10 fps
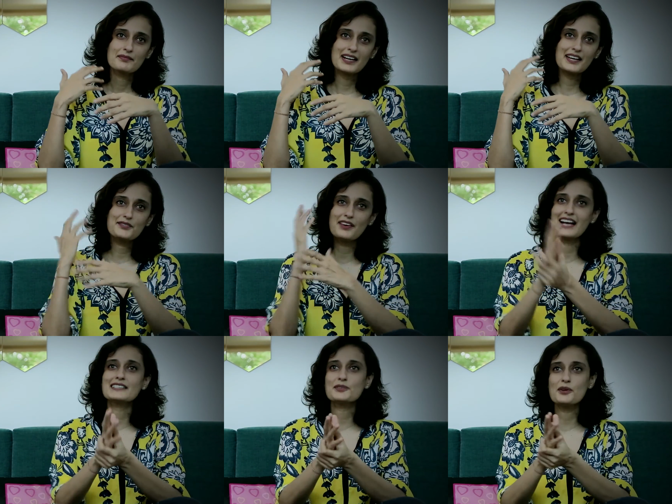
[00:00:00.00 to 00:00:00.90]

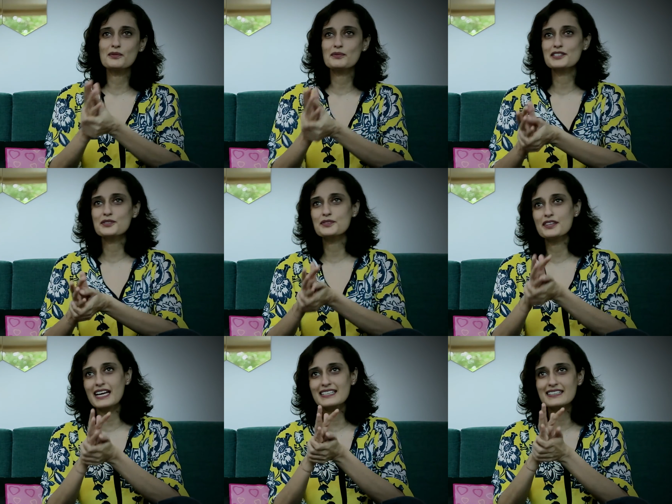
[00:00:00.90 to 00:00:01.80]
advice always to
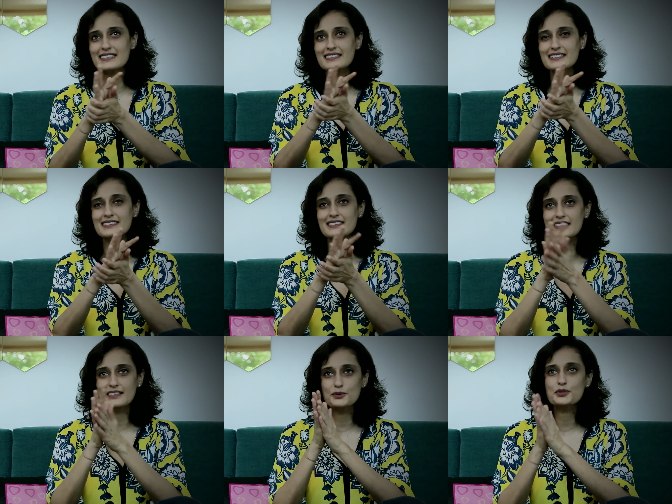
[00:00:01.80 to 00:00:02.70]
writers is
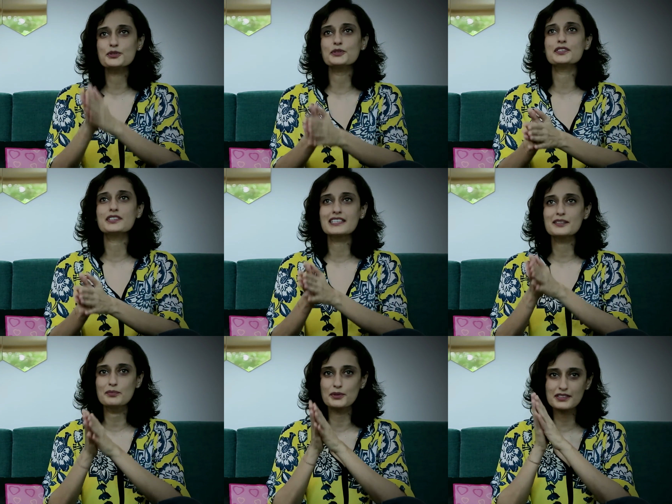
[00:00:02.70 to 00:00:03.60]
you should read
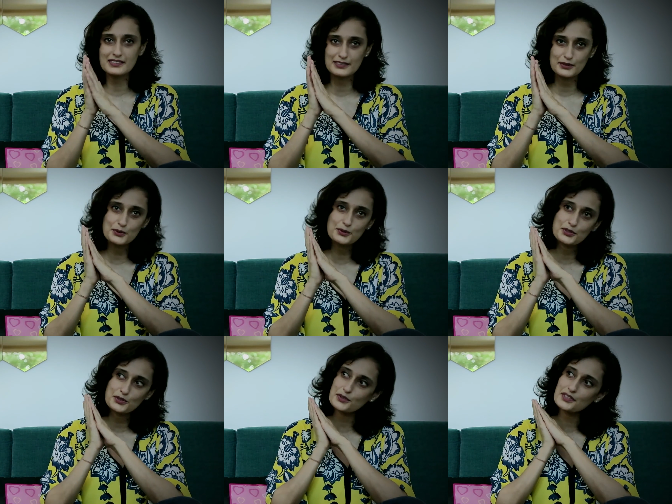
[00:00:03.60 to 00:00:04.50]
books, you
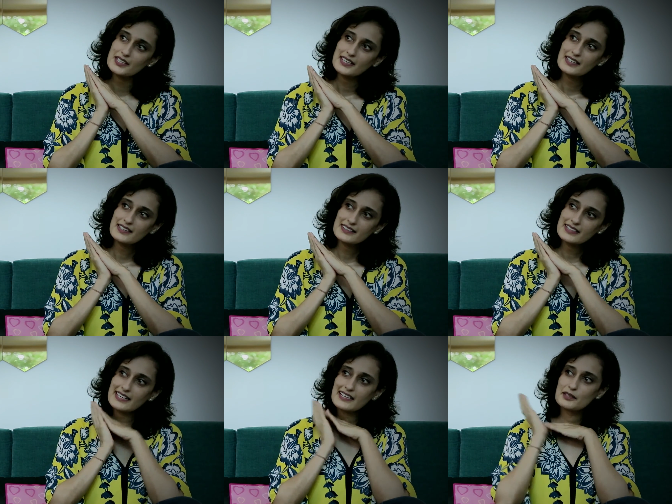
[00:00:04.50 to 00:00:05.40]
should
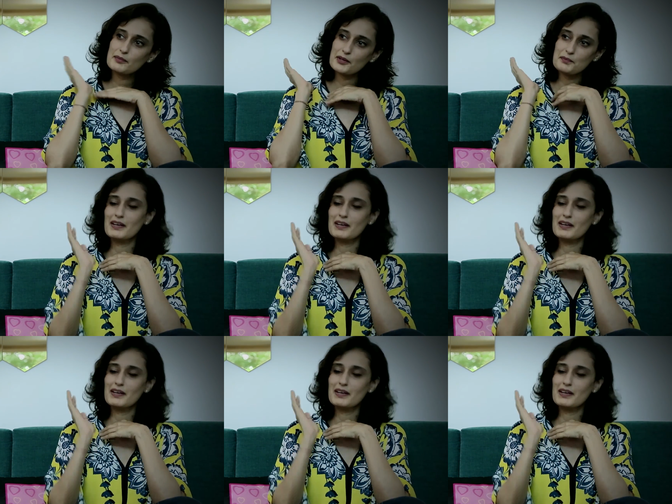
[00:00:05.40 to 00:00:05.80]
think about